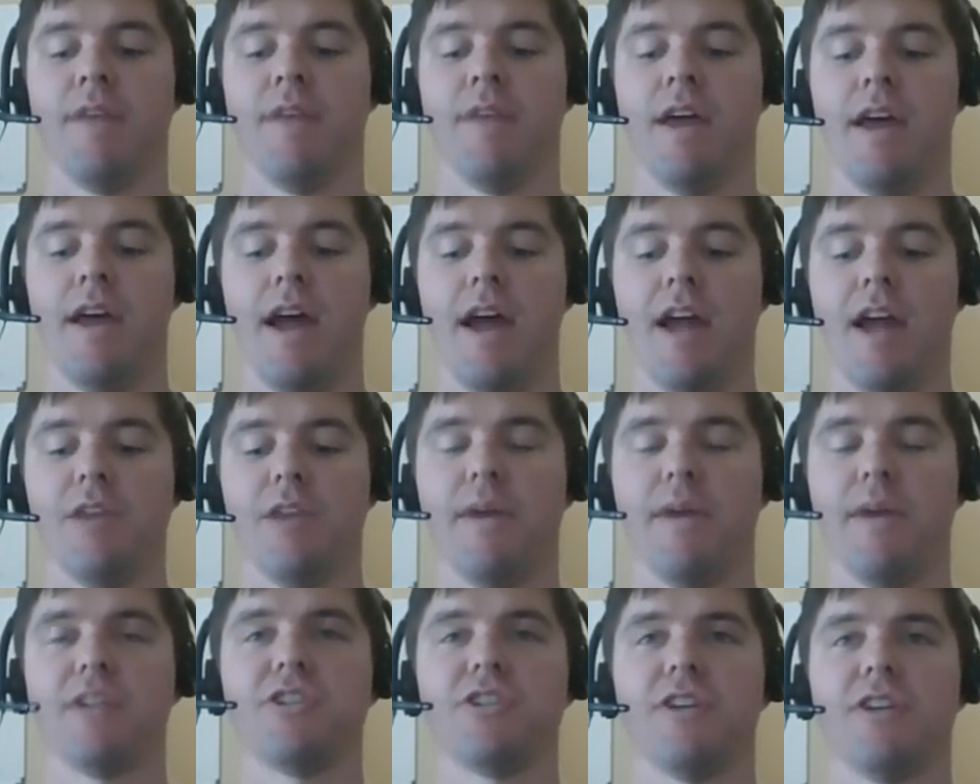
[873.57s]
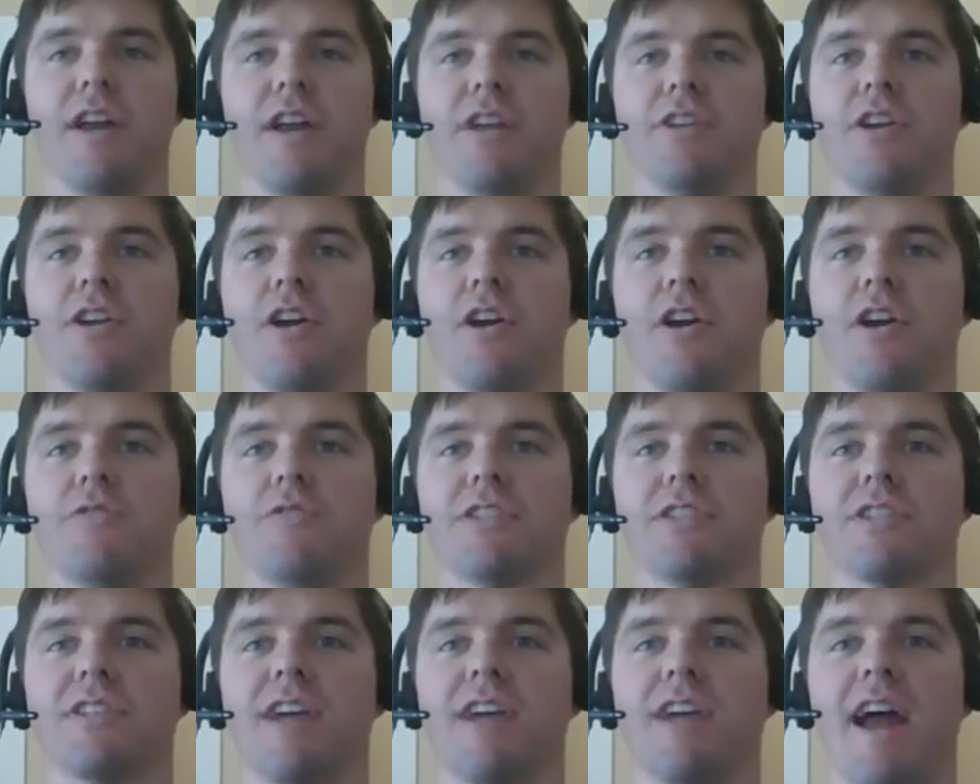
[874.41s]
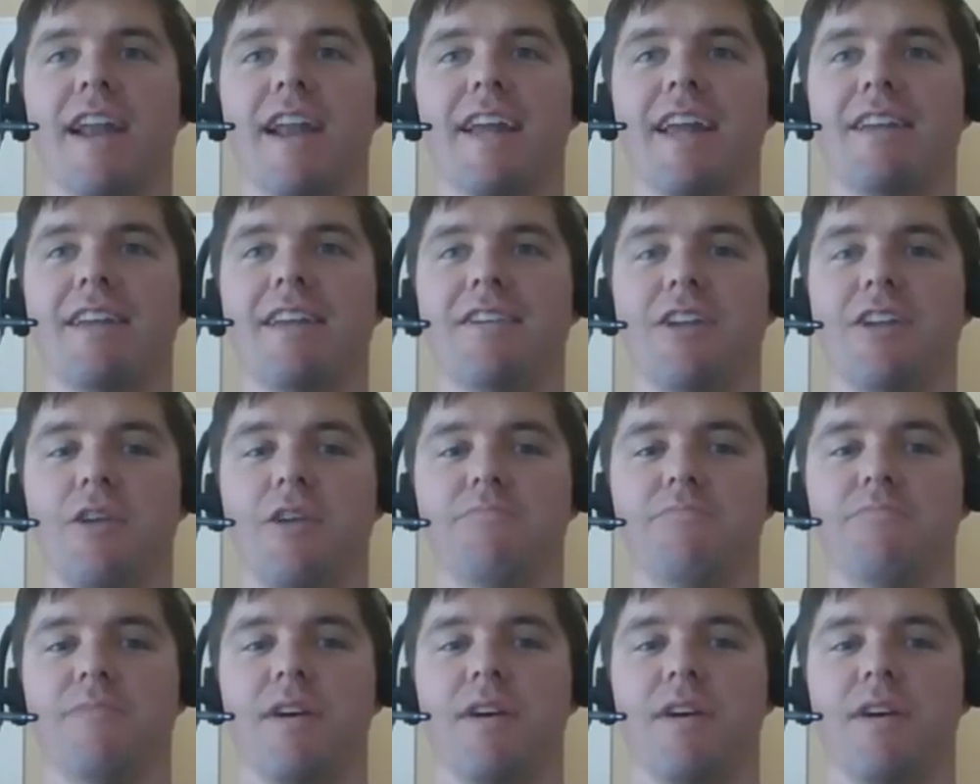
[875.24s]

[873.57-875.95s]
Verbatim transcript: you mentioned it, you know, just kind of getting, you know,